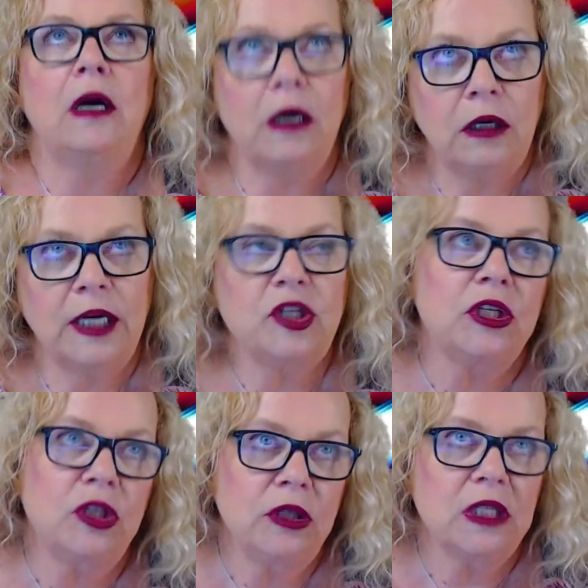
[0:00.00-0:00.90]
oh, I
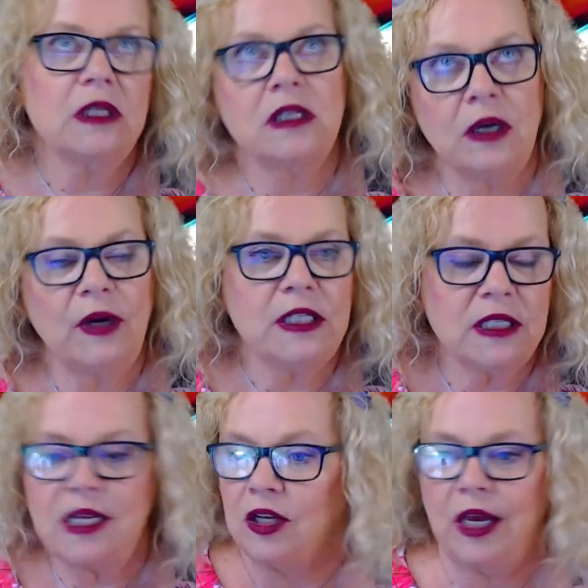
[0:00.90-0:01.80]
should do this because I want
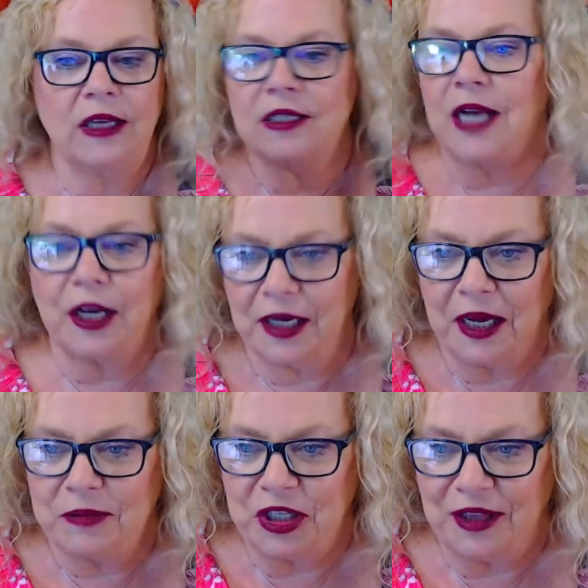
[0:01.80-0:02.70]
success. It's not going to
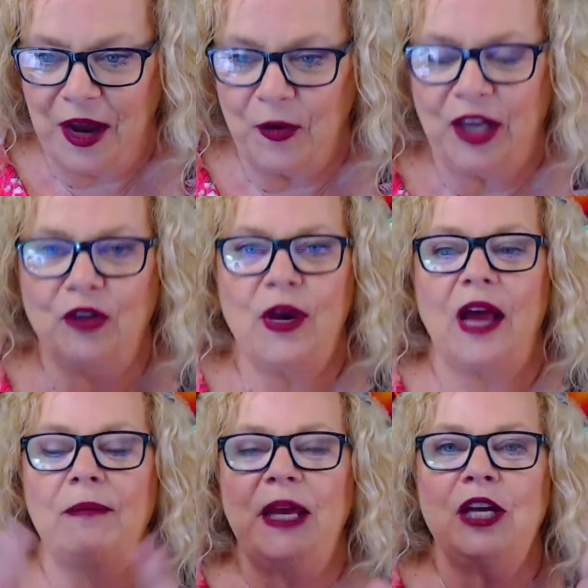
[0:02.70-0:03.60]
come to you that way. You
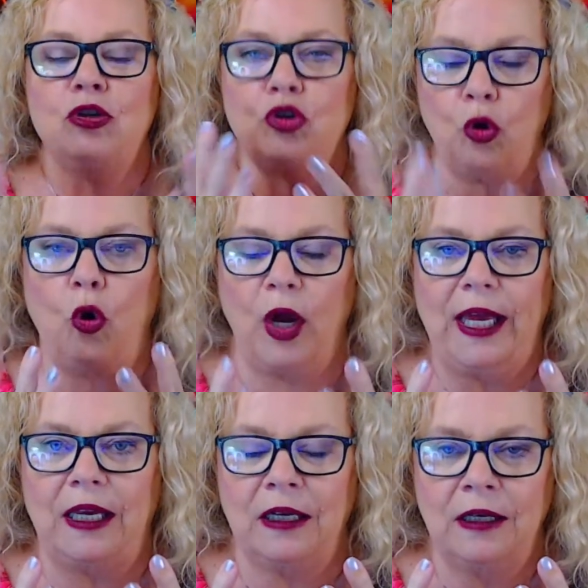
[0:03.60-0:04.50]
got to be in
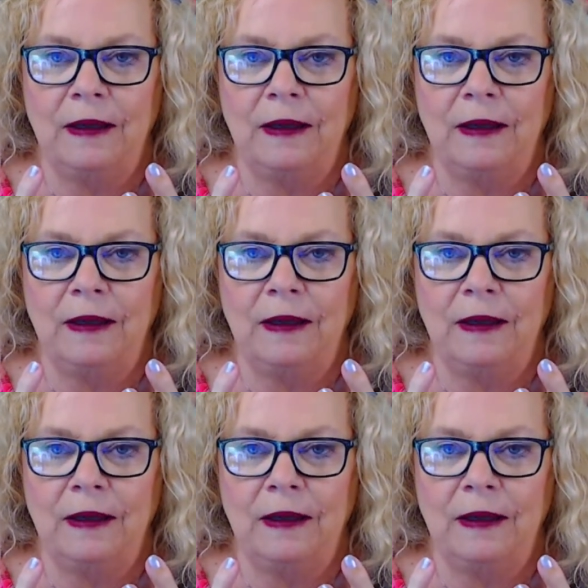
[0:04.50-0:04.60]
joy.